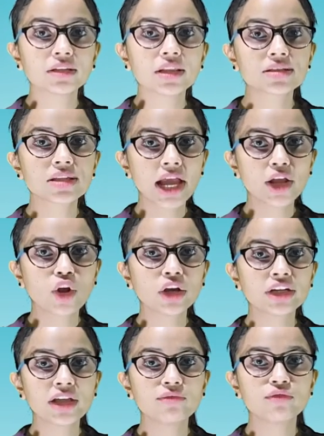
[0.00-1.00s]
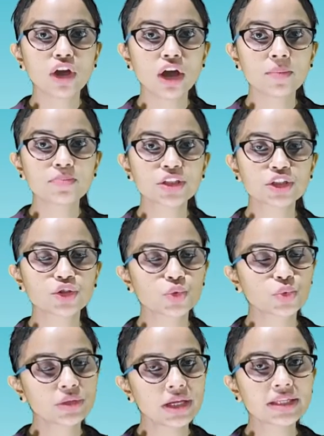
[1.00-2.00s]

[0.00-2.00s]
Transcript: the zygote develops into